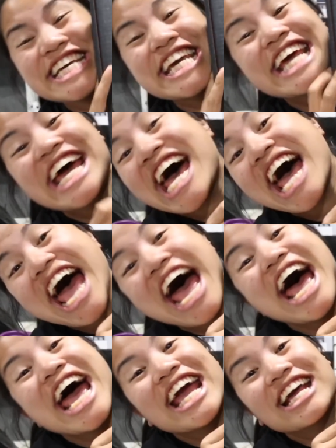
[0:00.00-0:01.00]

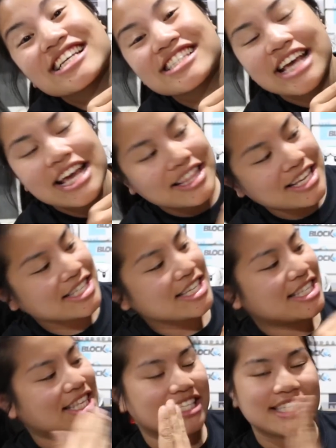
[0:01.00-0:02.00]
DX. This
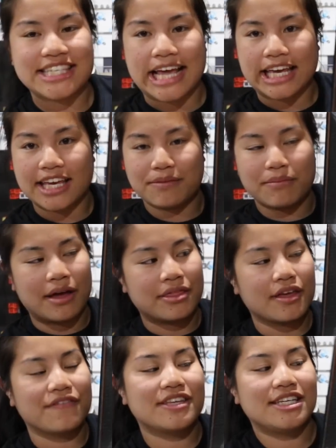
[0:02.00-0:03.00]
is the second
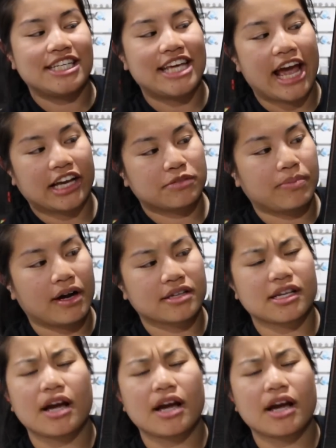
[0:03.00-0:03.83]
month of the DX box.